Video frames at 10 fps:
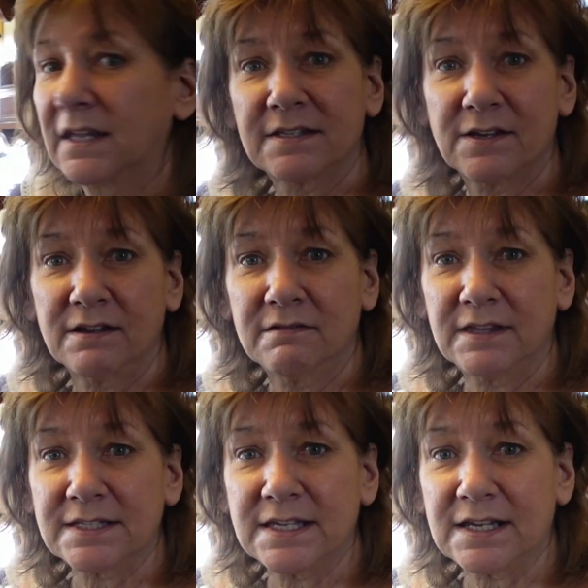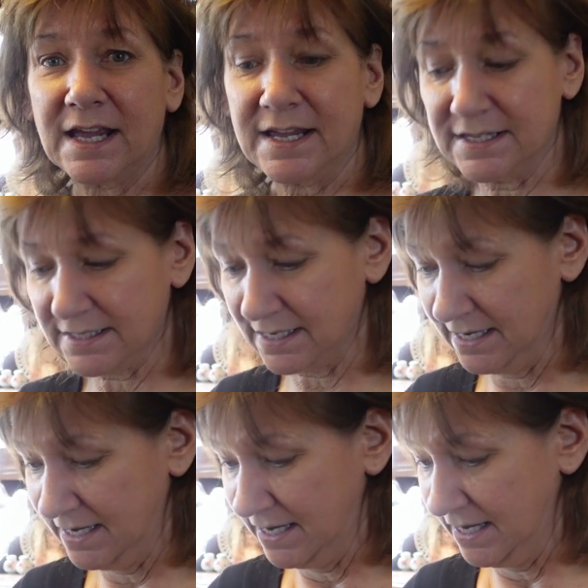So that's it, guys.
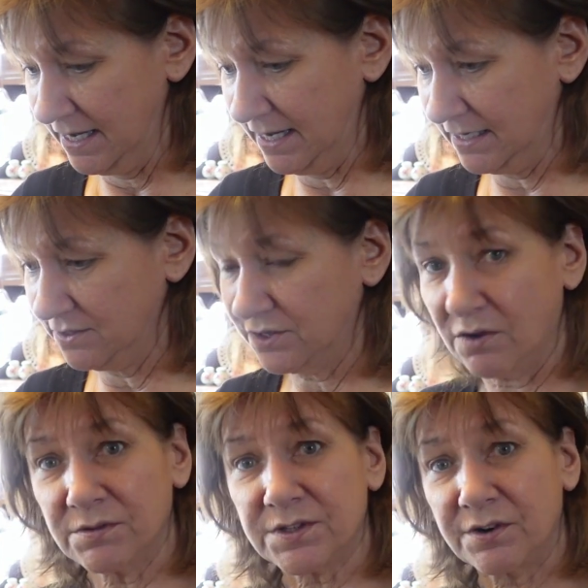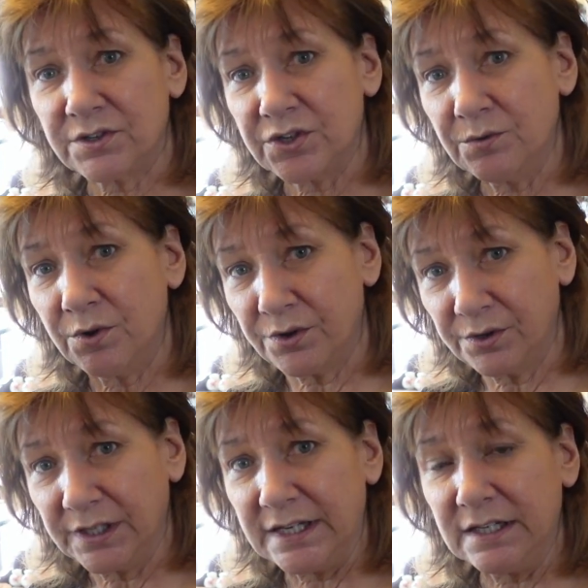And don't start too
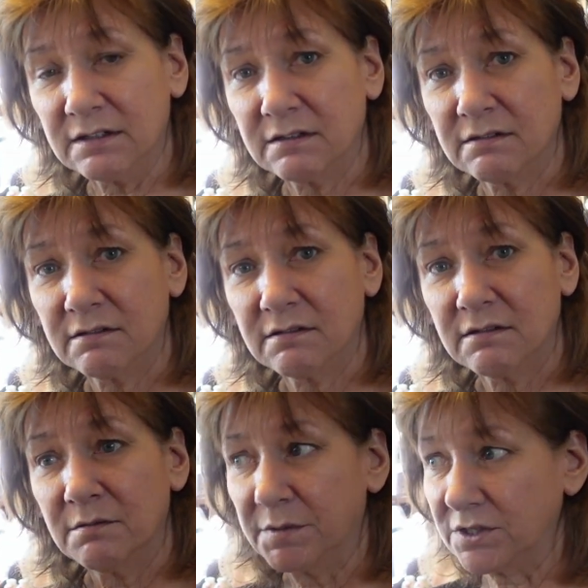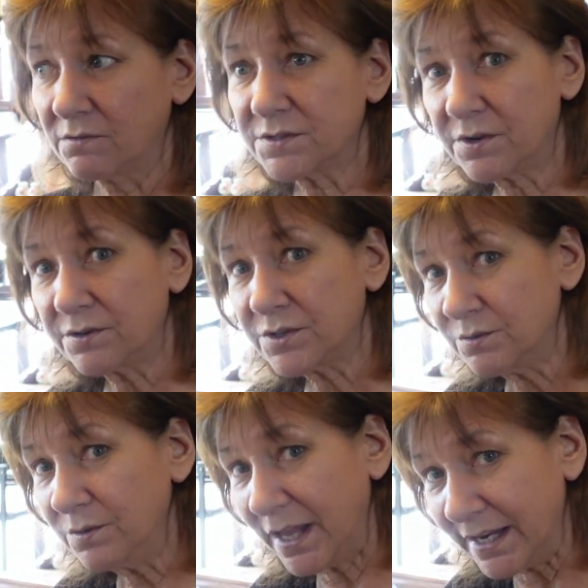early, but don't start
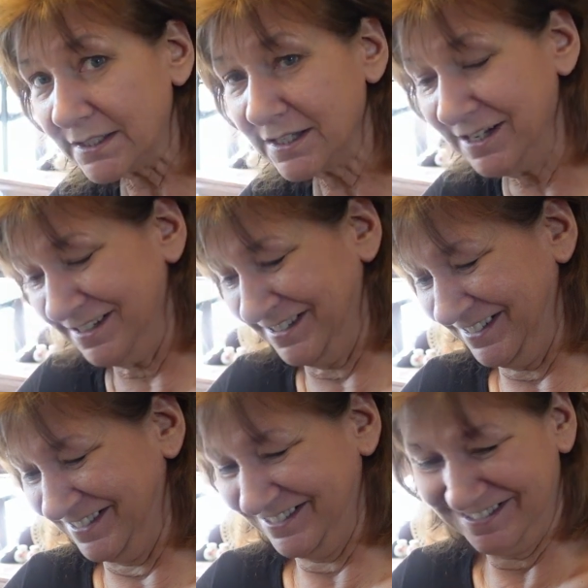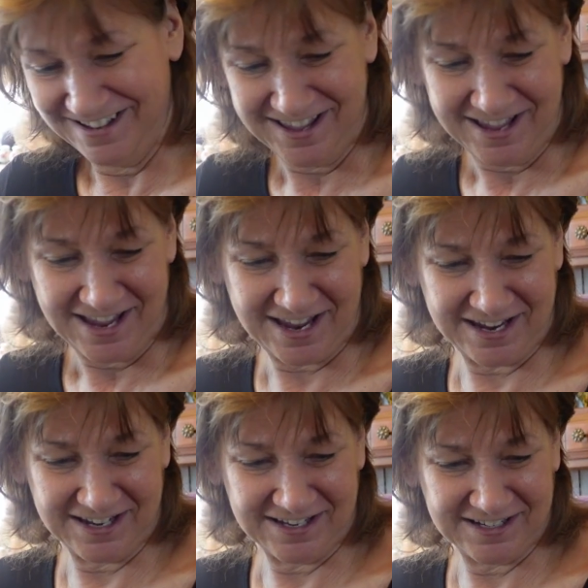too late.
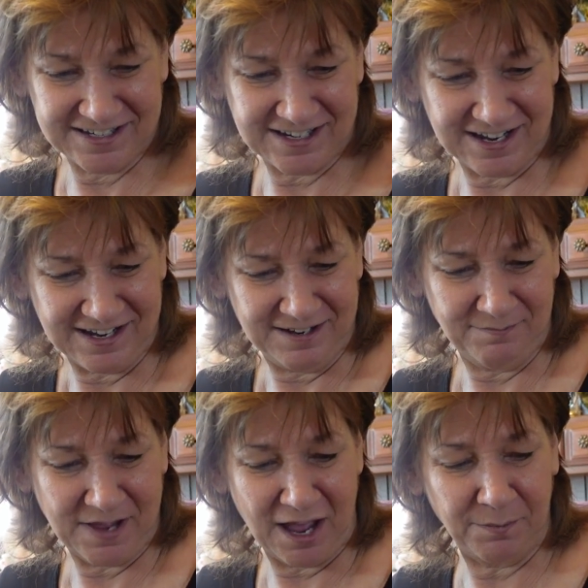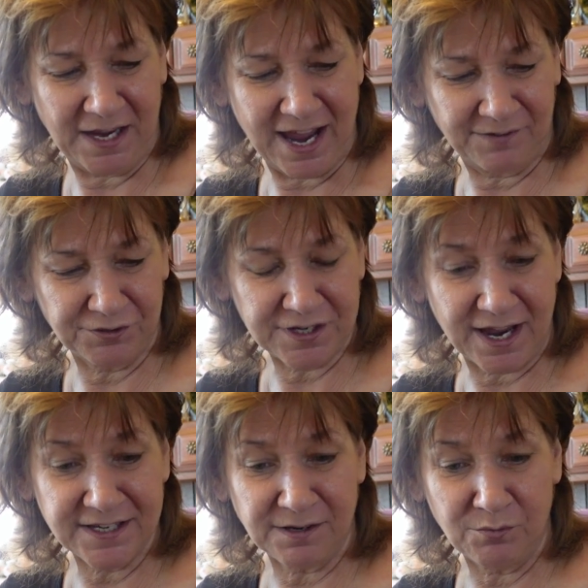And I'll be
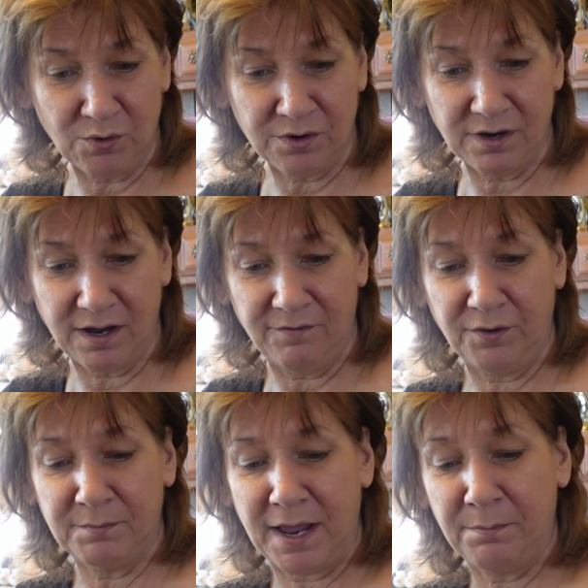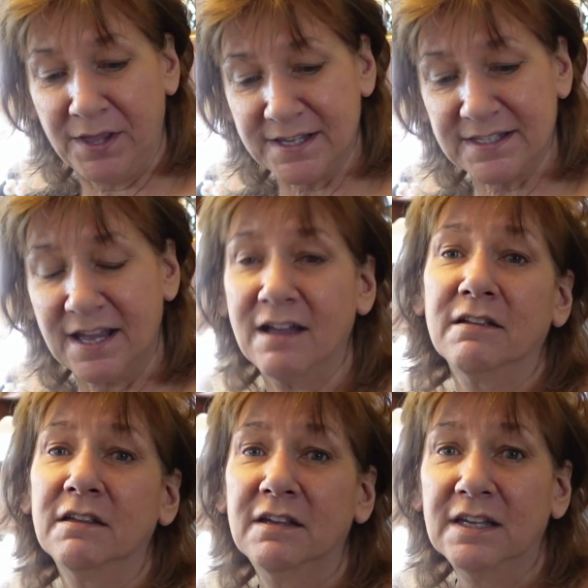advertising more of when my plant sale